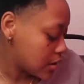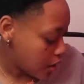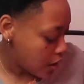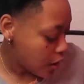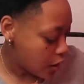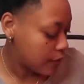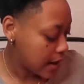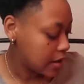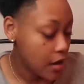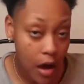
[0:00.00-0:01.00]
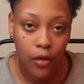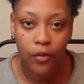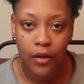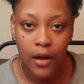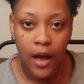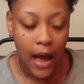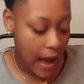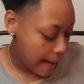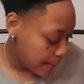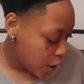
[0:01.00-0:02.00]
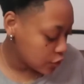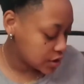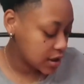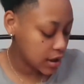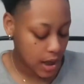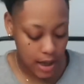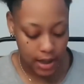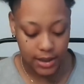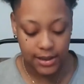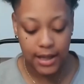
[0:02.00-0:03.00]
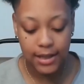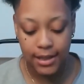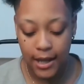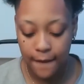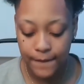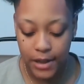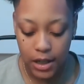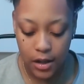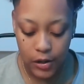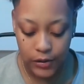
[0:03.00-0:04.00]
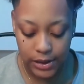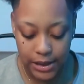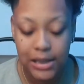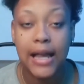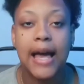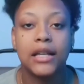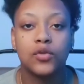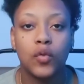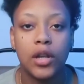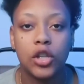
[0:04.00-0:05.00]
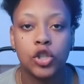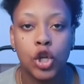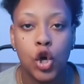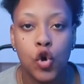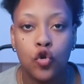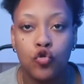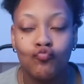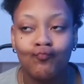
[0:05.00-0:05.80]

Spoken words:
Y'all already know I posted like 16 videos since last week. So,